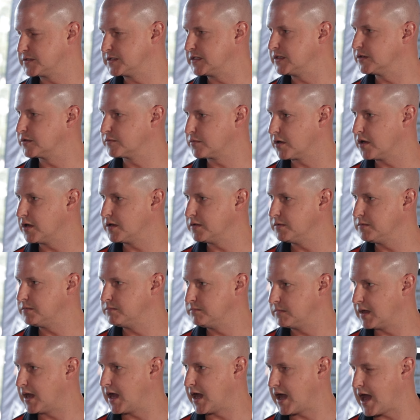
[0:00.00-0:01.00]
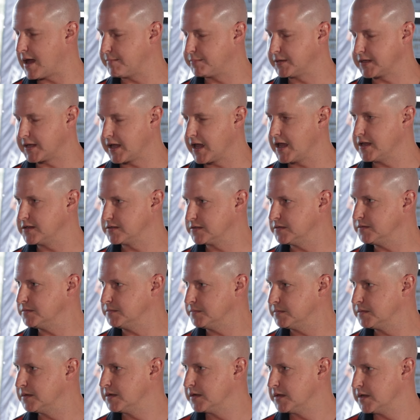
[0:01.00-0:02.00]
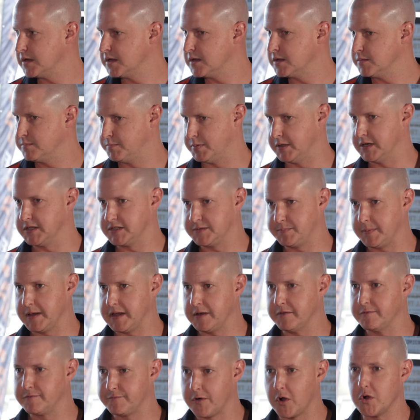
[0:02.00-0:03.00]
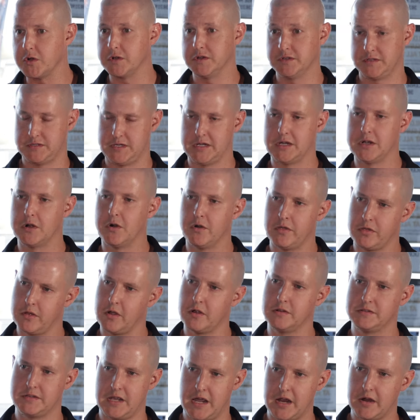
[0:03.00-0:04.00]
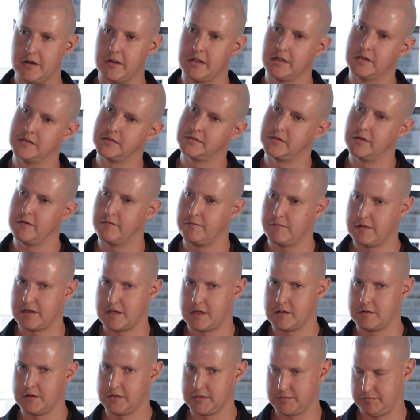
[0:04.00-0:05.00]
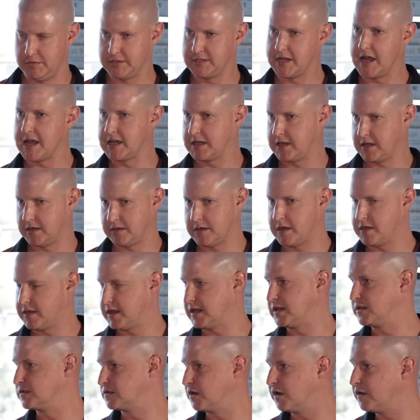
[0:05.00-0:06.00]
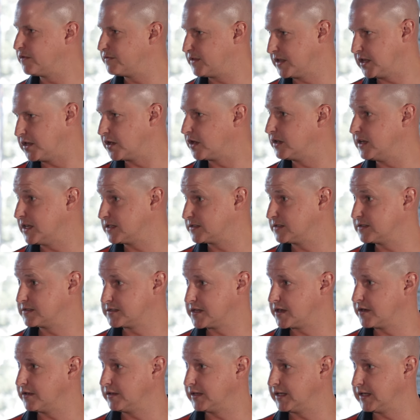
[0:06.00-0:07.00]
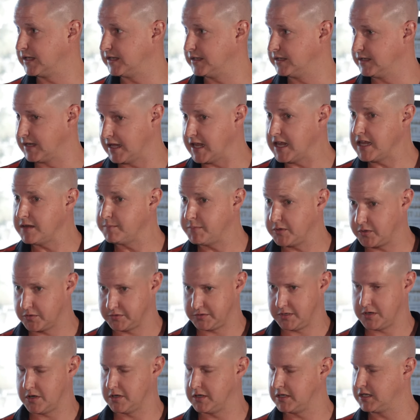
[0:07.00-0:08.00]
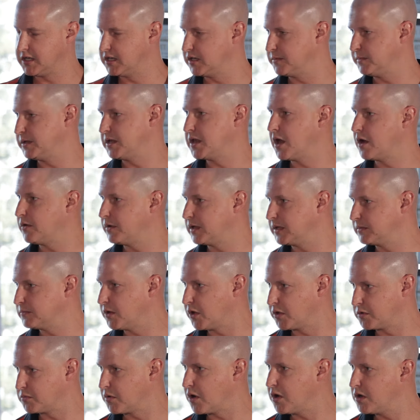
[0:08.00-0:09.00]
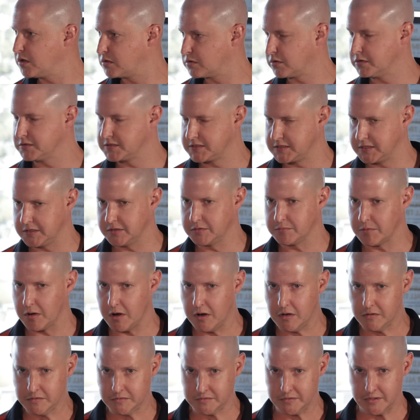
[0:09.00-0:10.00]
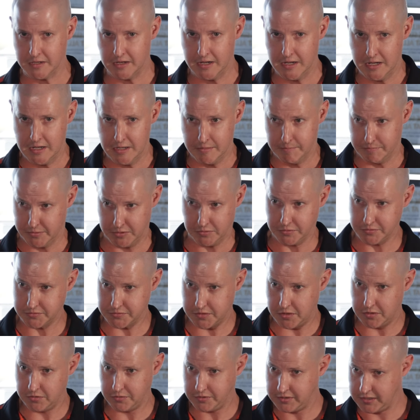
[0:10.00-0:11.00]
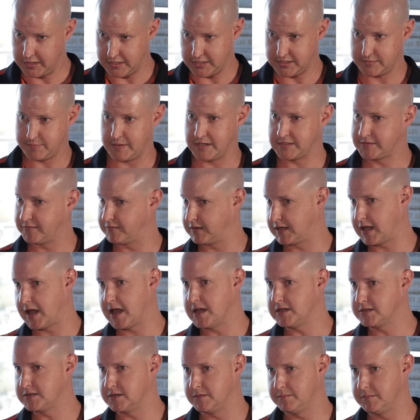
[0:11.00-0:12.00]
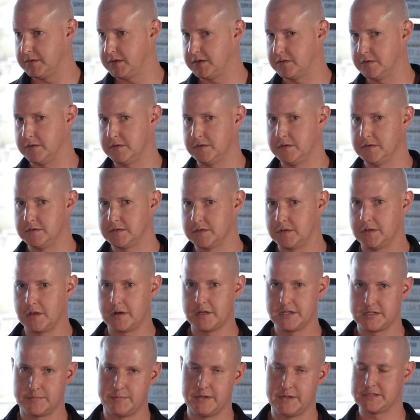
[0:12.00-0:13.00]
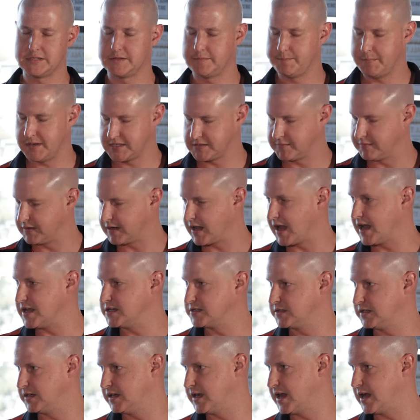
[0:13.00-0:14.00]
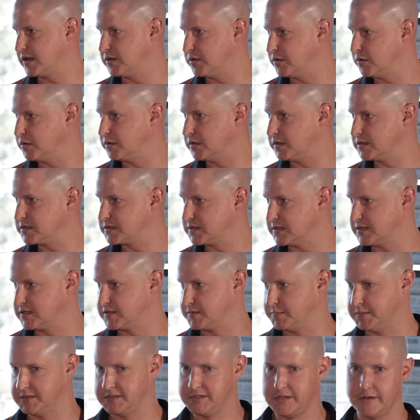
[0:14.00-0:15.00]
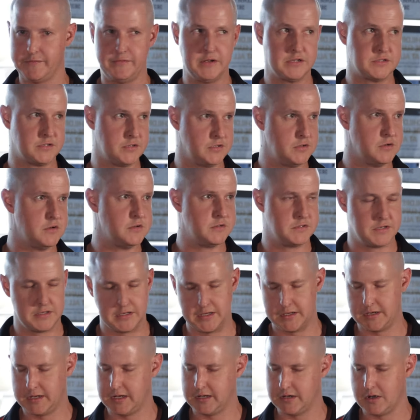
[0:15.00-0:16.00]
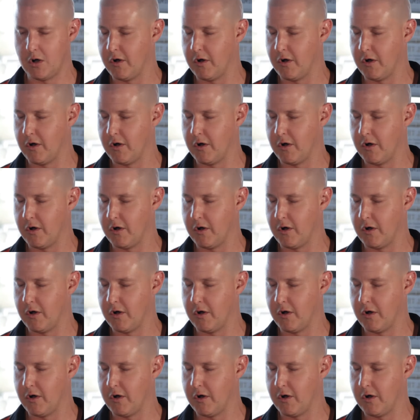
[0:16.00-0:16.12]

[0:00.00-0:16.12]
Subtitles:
sealed road application, but it's been focusing on those areas of whether it's we're taking the things off that you don't necessarily need because you're only going to be going on road or on sealed roads, but also looking at the specification, because a lot of specification in our units is specific to using it